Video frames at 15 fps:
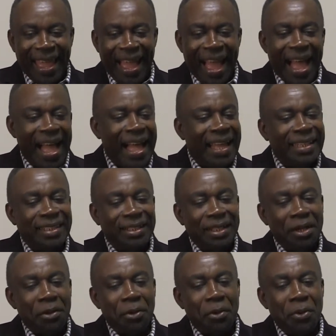And
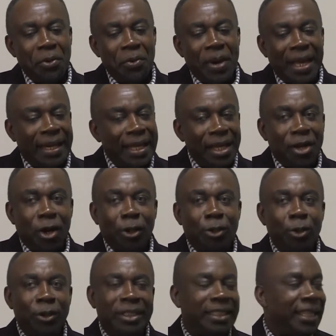when he got
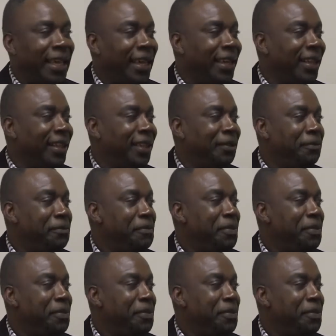to jail,